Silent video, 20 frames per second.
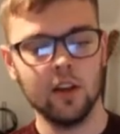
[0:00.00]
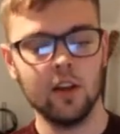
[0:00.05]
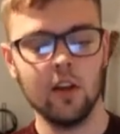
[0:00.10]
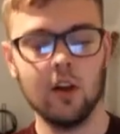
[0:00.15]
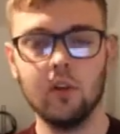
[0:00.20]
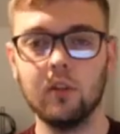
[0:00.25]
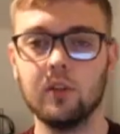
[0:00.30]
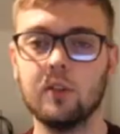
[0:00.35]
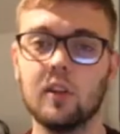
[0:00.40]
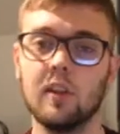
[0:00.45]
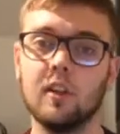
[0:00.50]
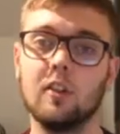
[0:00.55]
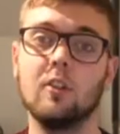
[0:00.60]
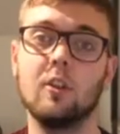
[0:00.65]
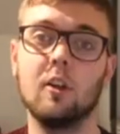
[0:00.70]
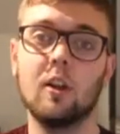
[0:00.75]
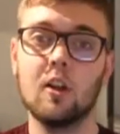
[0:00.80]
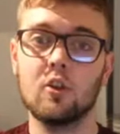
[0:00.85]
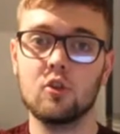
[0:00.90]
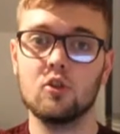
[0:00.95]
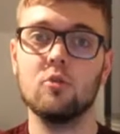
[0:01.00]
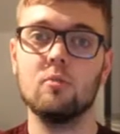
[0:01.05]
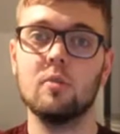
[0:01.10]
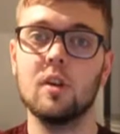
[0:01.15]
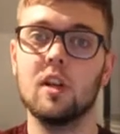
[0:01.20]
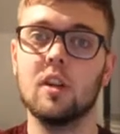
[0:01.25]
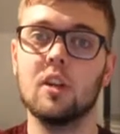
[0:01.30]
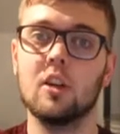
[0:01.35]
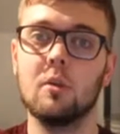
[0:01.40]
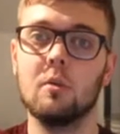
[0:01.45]
Obviously international
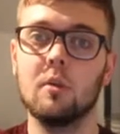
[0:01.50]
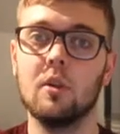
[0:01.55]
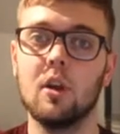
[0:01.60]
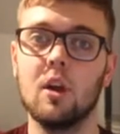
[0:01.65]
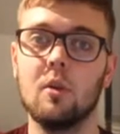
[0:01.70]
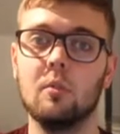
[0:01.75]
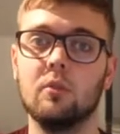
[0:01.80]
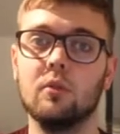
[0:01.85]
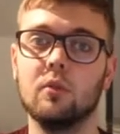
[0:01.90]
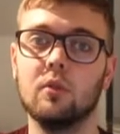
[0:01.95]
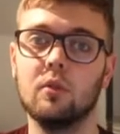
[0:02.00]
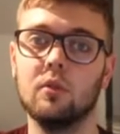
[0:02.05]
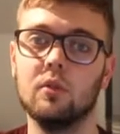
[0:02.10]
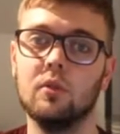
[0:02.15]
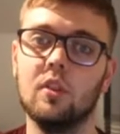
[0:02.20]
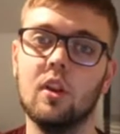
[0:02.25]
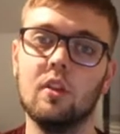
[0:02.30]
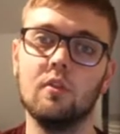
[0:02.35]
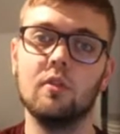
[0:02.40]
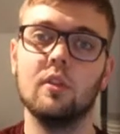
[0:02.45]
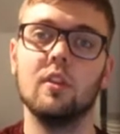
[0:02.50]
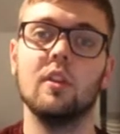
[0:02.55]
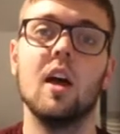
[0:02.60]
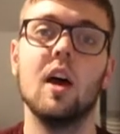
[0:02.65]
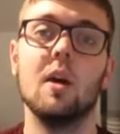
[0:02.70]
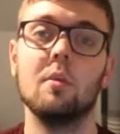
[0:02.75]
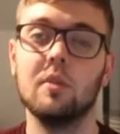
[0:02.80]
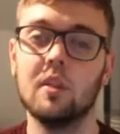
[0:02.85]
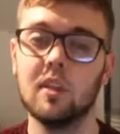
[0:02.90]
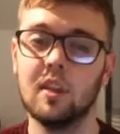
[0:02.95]
break coming up, so nothing
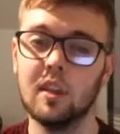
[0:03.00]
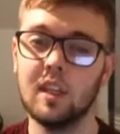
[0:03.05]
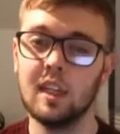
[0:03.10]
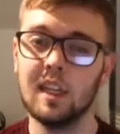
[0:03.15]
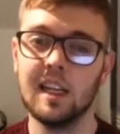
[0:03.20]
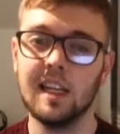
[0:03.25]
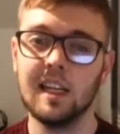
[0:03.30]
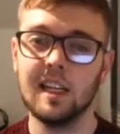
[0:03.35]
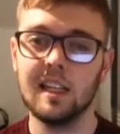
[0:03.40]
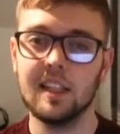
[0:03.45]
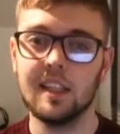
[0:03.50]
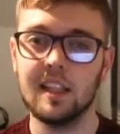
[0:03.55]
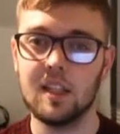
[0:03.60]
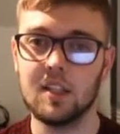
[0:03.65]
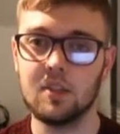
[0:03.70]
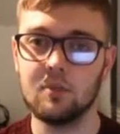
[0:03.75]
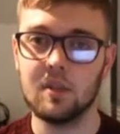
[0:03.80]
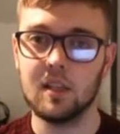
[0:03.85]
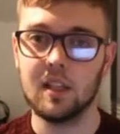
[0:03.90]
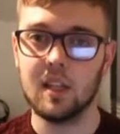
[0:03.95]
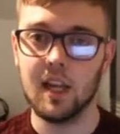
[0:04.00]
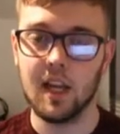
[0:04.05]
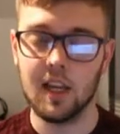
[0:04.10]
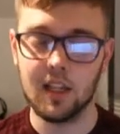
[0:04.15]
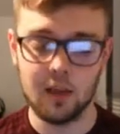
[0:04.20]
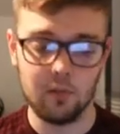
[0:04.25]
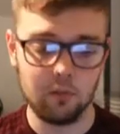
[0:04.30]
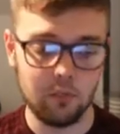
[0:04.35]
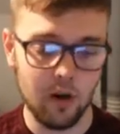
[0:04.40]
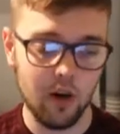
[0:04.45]
happening this
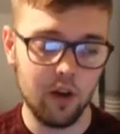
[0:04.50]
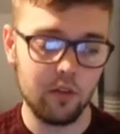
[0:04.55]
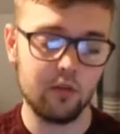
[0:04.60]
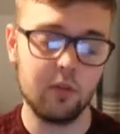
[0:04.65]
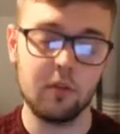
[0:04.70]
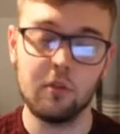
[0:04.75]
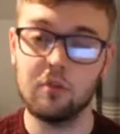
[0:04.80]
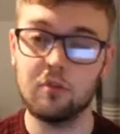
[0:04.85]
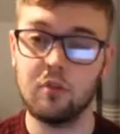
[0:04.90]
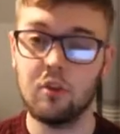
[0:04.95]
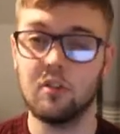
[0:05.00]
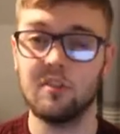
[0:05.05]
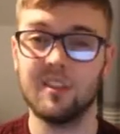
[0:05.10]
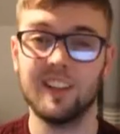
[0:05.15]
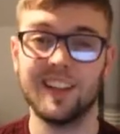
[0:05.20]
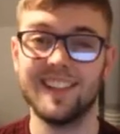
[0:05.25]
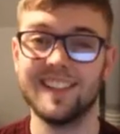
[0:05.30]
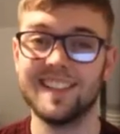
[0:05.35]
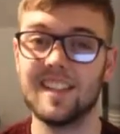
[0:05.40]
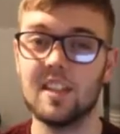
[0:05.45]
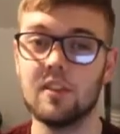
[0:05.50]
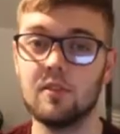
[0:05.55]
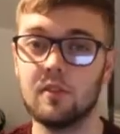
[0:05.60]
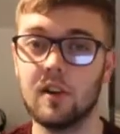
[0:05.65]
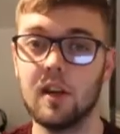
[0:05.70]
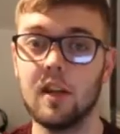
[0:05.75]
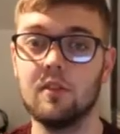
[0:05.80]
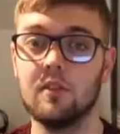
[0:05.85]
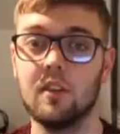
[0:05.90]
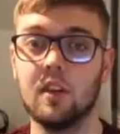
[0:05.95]
weekend apart from Forth against East
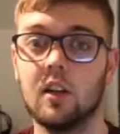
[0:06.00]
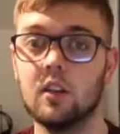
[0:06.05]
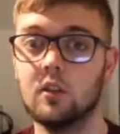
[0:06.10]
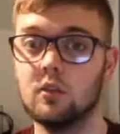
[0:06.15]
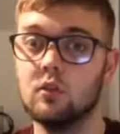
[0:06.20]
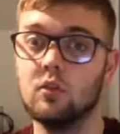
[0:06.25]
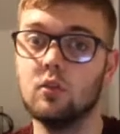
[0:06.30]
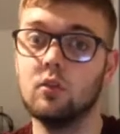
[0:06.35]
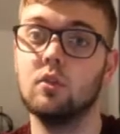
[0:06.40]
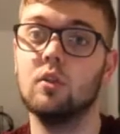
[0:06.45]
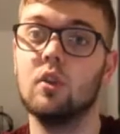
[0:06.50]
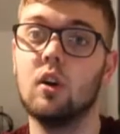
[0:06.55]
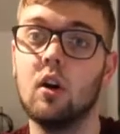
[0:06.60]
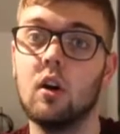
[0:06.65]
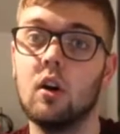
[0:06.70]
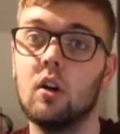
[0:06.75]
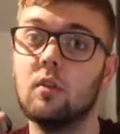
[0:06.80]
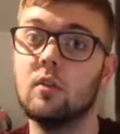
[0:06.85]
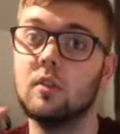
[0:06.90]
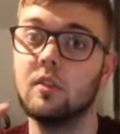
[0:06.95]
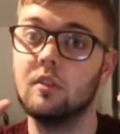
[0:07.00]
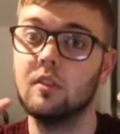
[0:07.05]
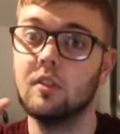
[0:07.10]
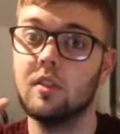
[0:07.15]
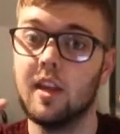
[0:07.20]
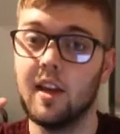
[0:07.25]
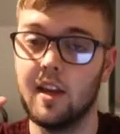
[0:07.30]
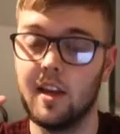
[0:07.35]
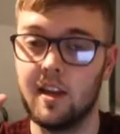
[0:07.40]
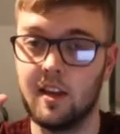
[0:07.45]
Fife load of
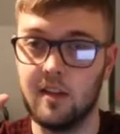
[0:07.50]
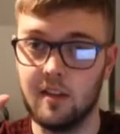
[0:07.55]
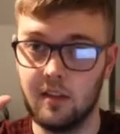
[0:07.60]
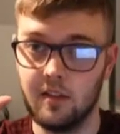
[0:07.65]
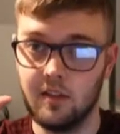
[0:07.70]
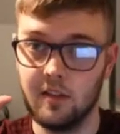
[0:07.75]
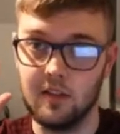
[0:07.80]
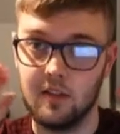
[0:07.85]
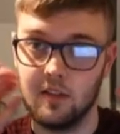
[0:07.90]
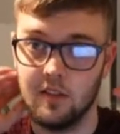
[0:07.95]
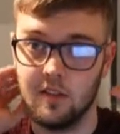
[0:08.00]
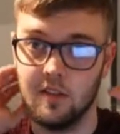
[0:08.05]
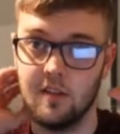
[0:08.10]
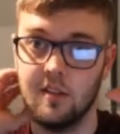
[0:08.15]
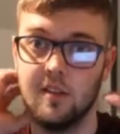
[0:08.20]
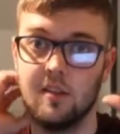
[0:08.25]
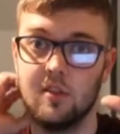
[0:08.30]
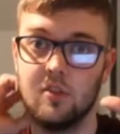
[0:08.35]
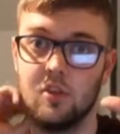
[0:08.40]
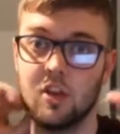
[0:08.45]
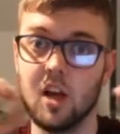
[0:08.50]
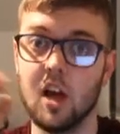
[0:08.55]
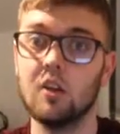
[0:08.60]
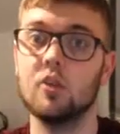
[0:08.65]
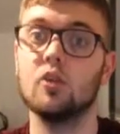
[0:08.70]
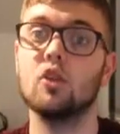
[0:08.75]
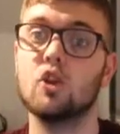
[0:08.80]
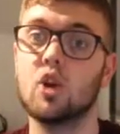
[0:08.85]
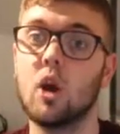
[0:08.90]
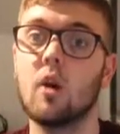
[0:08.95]

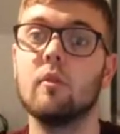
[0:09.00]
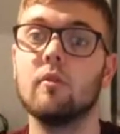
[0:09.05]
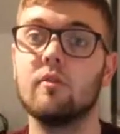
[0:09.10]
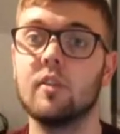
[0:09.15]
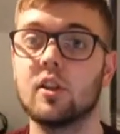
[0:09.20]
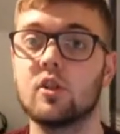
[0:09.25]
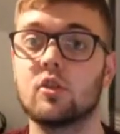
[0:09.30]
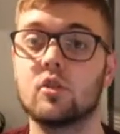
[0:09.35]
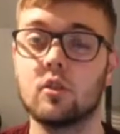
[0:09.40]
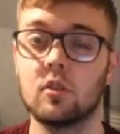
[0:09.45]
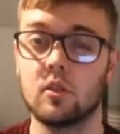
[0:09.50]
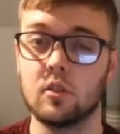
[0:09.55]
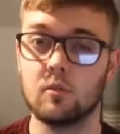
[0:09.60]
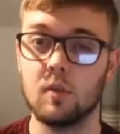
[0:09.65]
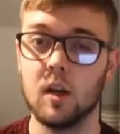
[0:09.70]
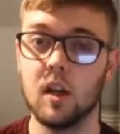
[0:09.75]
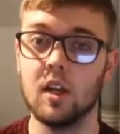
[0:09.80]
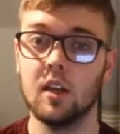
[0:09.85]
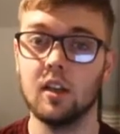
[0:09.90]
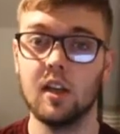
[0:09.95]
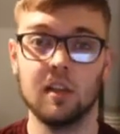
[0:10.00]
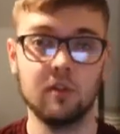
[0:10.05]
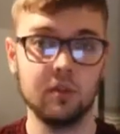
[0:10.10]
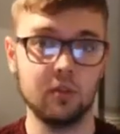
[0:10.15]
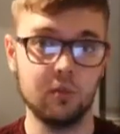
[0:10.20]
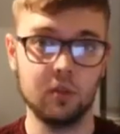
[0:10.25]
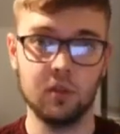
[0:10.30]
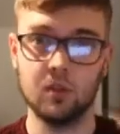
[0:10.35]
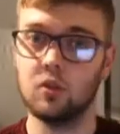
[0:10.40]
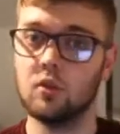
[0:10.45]
Challenge Cup fixtures as well.
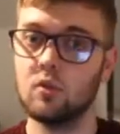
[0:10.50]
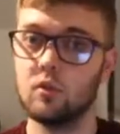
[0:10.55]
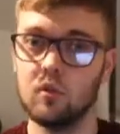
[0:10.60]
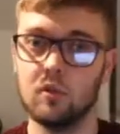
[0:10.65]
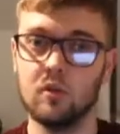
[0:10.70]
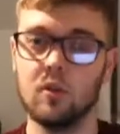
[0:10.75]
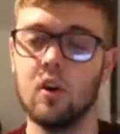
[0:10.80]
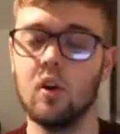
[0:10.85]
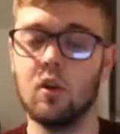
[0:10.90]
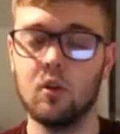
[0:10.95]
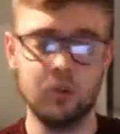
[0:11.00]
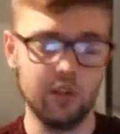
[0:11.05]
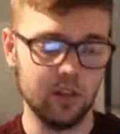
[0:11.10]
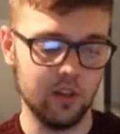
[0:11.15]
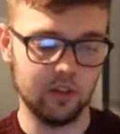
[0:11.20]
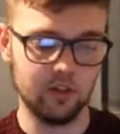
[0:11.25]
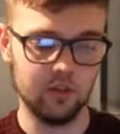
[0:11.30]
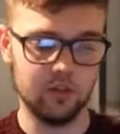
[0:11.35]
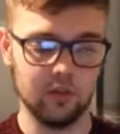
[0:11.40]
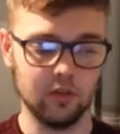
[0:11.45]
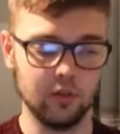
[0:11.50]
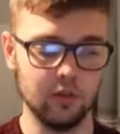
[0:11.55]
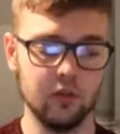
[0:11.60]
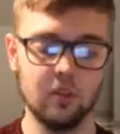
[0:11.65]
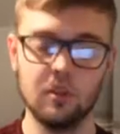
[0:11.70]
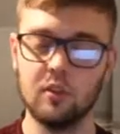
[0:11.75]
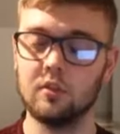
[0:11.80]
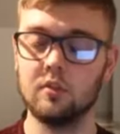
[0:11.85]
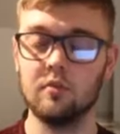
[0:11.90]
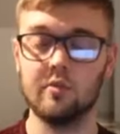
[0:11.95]
All these
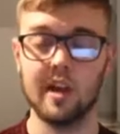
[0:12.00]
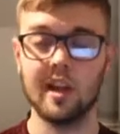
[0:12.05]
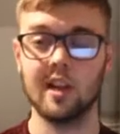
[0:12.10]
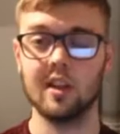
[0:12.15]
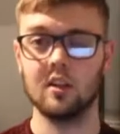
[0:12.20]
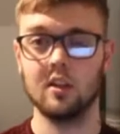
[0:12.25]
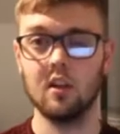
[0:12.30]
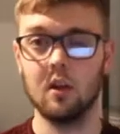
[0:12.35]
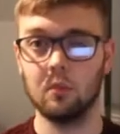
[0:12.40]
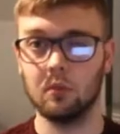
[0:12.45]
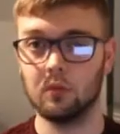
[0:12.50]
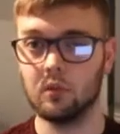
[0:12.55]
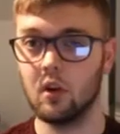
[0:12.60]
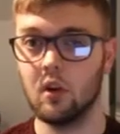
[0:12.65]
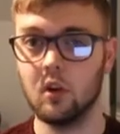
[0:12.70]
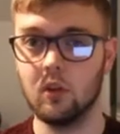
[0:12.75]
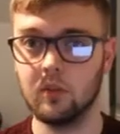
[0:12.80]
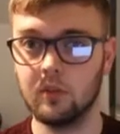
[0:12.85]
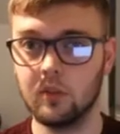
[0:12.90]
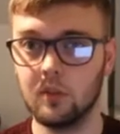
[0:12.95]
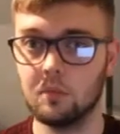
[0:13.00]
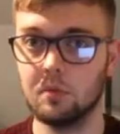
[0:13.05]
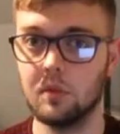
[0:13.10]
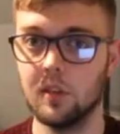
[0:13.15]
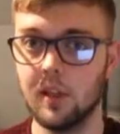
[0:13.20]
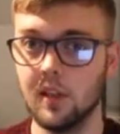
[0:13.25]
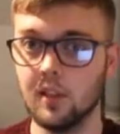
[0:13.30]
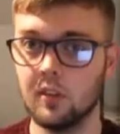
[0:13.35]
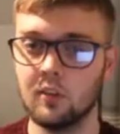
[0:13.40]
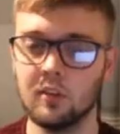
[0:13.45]
lower ranked clubs all over the
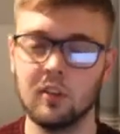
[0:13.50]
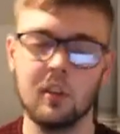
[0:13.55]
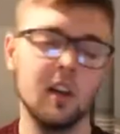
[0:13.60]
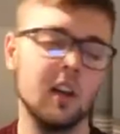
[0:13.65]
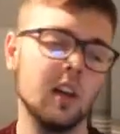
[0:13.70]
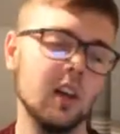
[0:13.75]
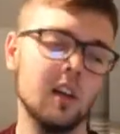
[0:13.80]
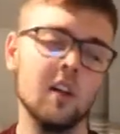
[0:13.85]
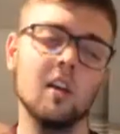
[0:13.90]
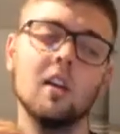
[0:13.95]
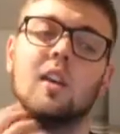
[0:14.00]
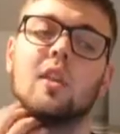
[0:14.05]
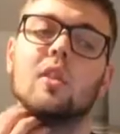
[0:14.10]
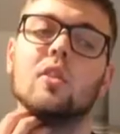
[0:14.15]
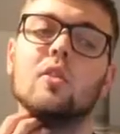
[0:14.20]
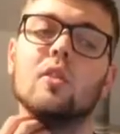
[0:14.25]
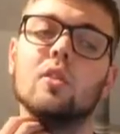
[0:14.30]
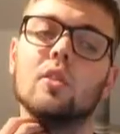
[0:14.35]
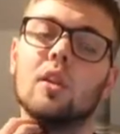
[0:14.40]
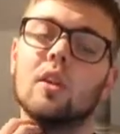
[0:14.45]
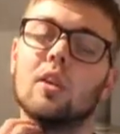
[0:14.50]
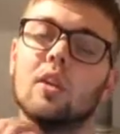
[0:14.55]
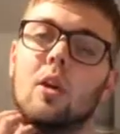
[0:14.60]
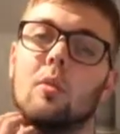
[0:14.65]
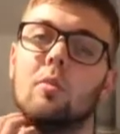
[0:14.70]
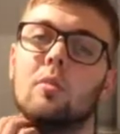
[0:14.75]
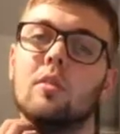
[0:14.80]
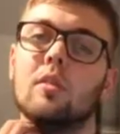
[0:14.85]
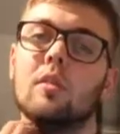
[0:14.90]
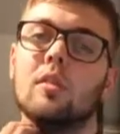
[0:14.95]
place, including a
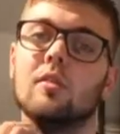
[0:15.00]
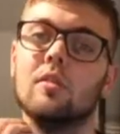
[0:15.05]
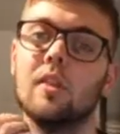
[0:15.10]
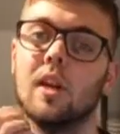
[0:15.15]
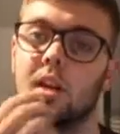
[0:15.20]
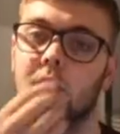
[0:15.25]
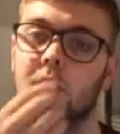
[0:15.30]
couple of